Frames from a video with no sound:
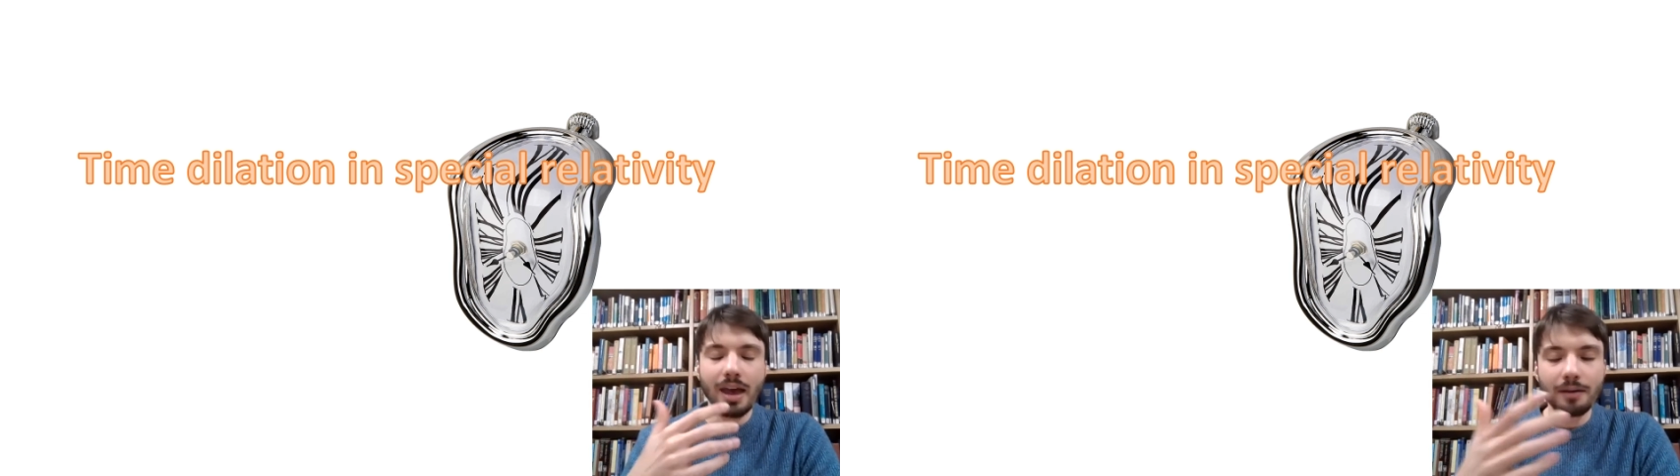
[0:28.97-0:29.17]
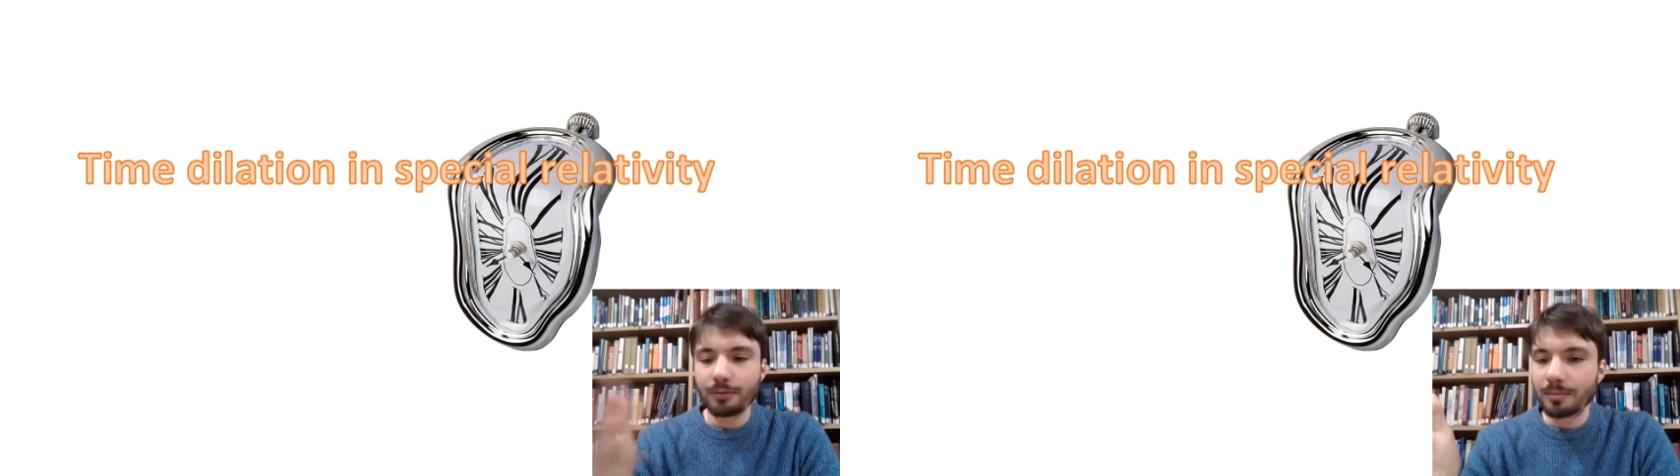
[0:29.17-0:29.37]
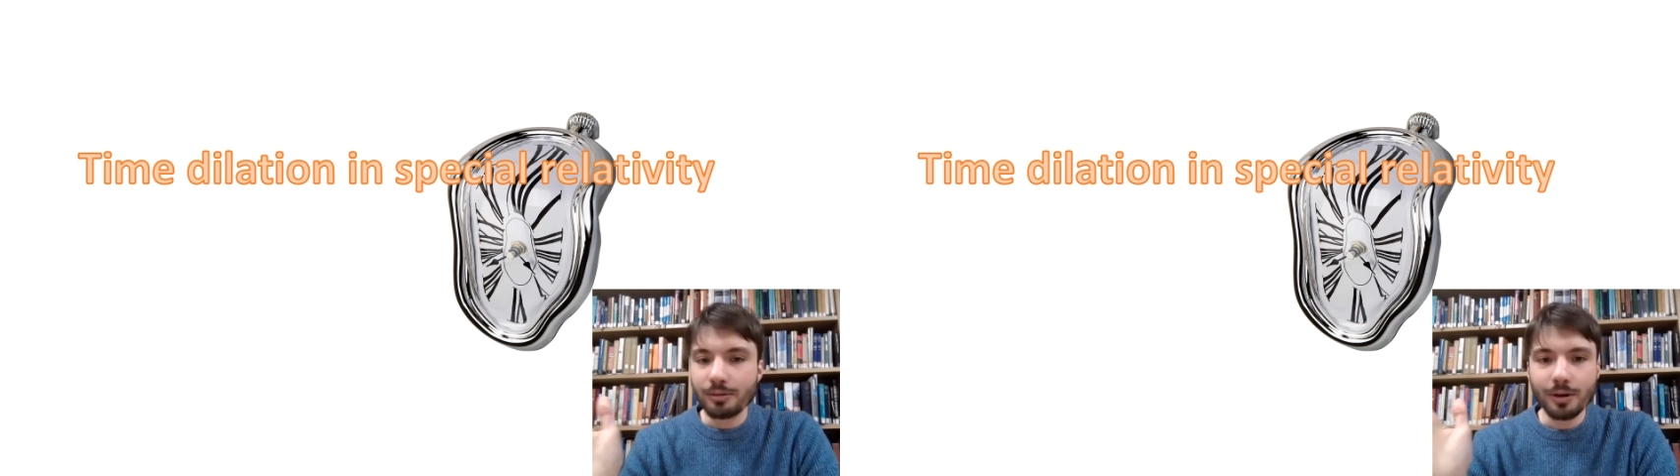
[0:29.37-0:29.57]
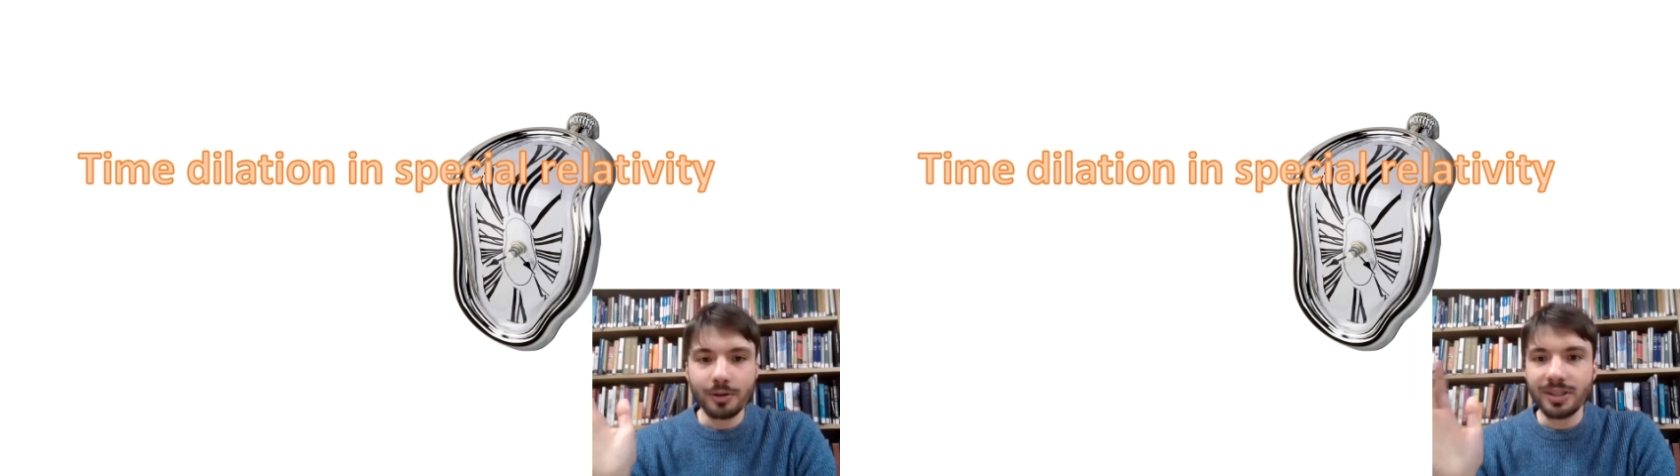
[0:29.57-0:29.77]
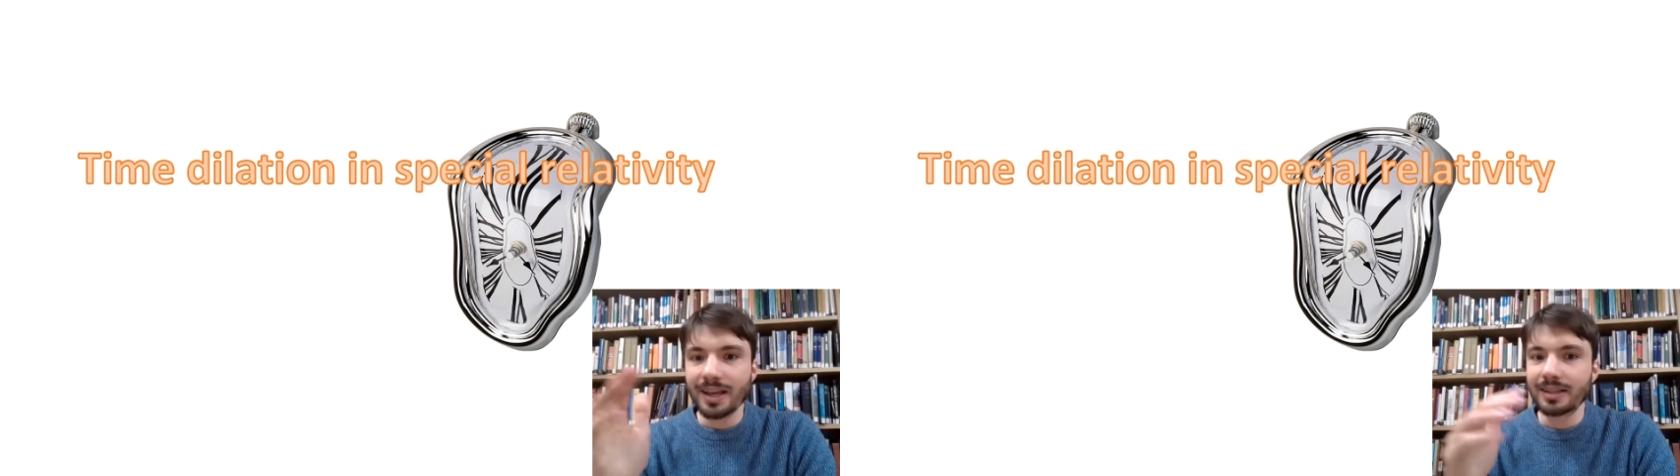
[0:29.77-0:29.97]
Every
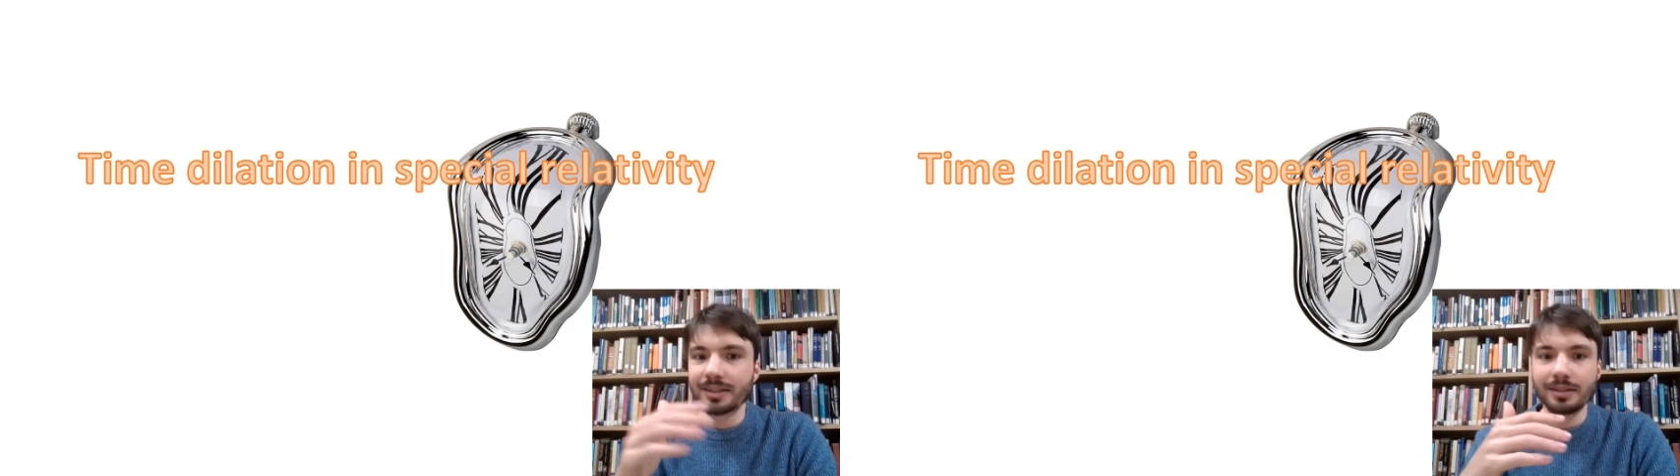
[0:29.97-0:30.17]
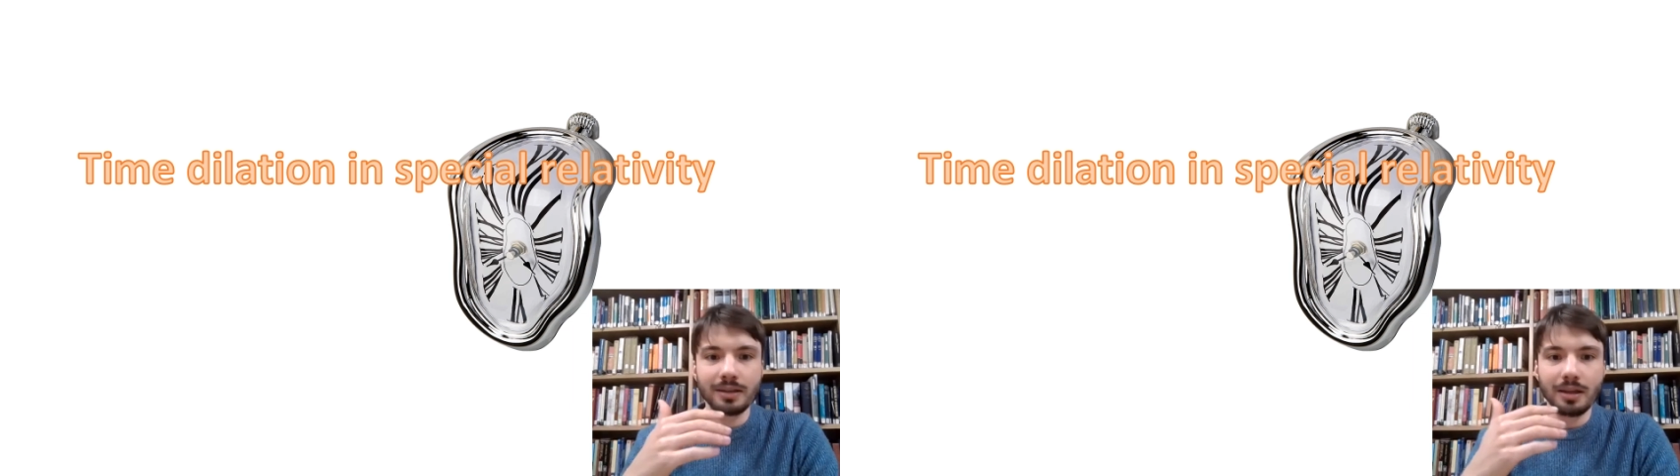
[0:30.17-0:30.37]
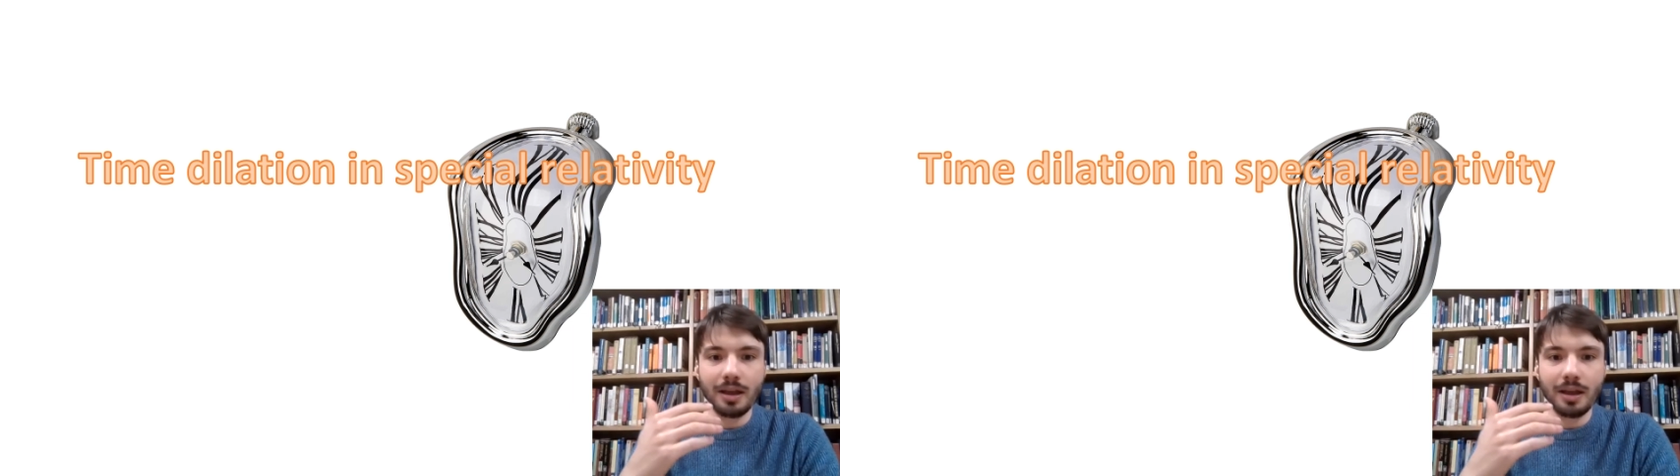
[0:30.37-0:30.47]
process,